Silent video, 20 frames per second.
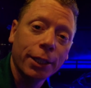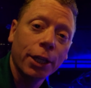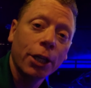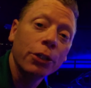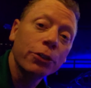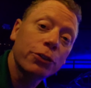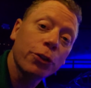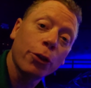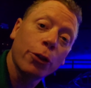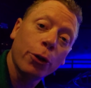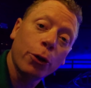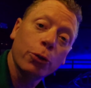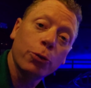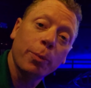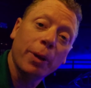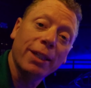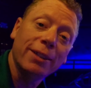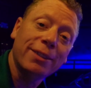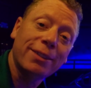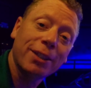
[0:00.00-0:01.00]
So those
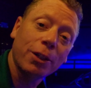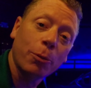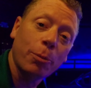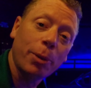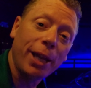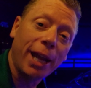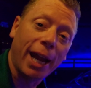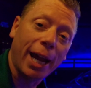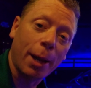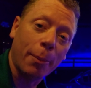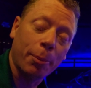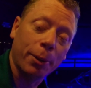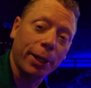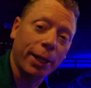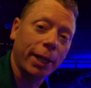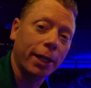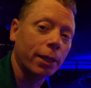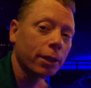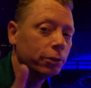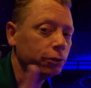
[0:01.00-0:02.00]
may still be
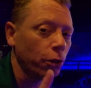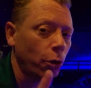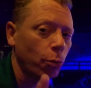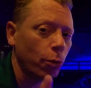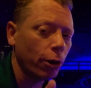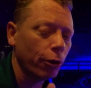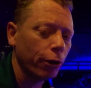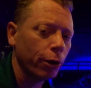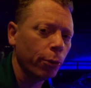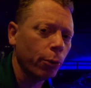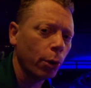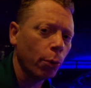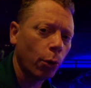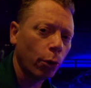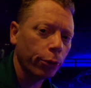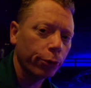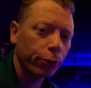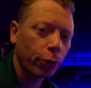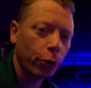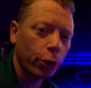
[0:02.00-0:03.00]
happening. Don't worry, we
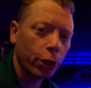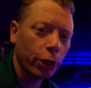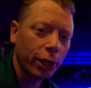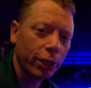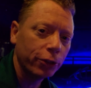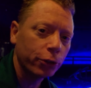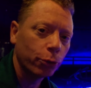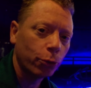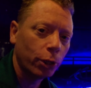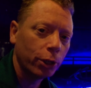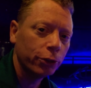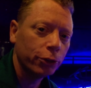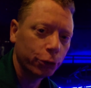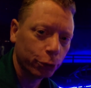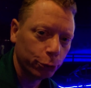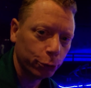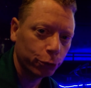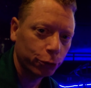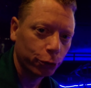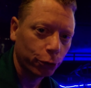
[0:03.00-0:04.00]
won't throw you into one
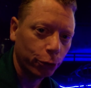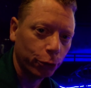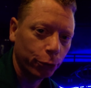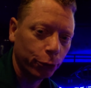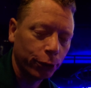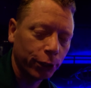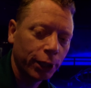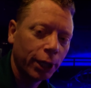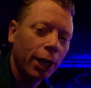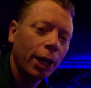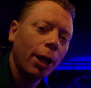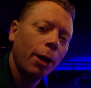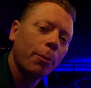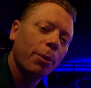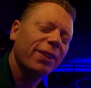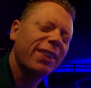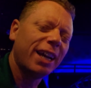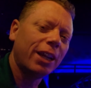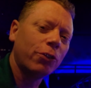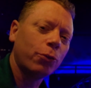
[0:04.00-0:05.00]
too soon,
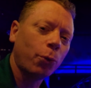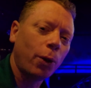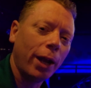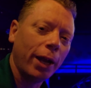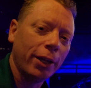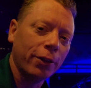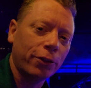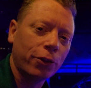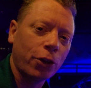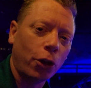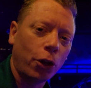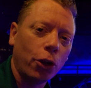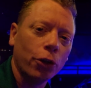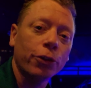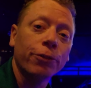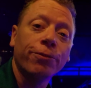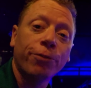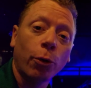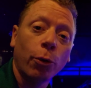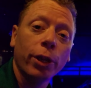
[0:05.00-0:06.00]
but that's why it's
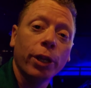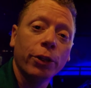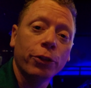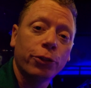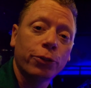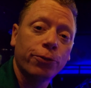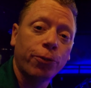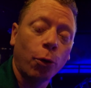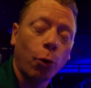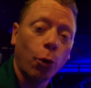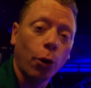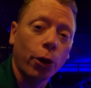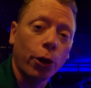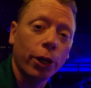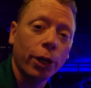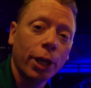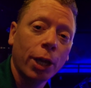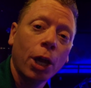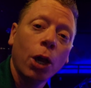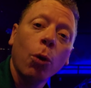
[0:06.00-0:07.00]
called a Voyage 4,
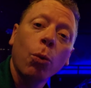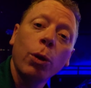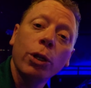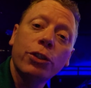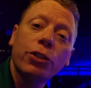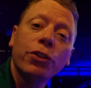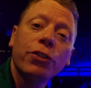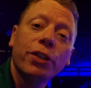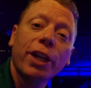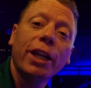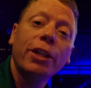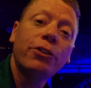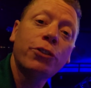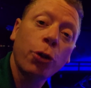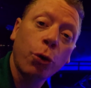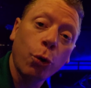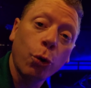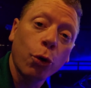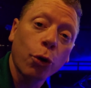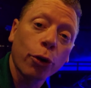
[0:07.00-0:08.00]
which is a
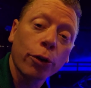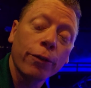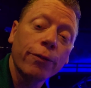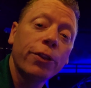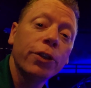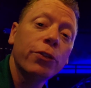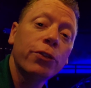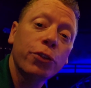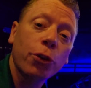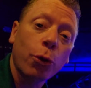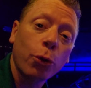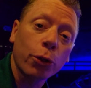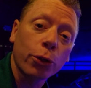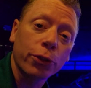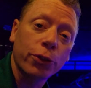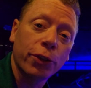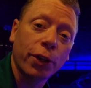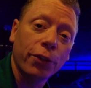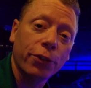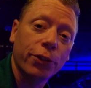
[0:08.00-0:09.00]
tour of the
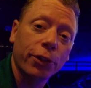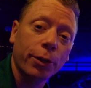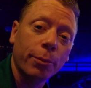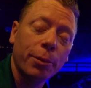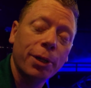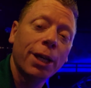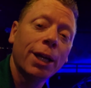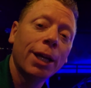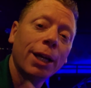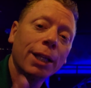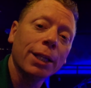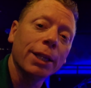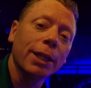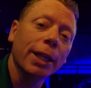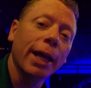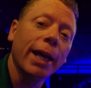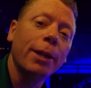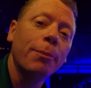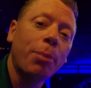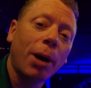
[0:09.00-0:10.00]
solar system
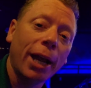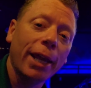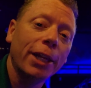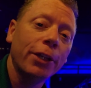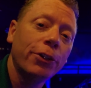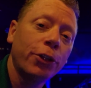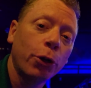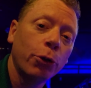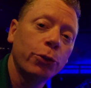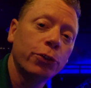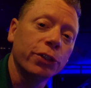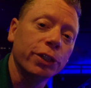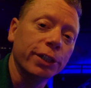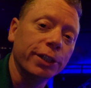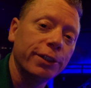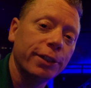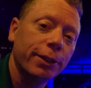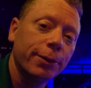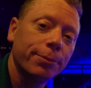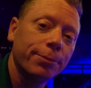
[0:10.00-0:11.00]
led by a docent.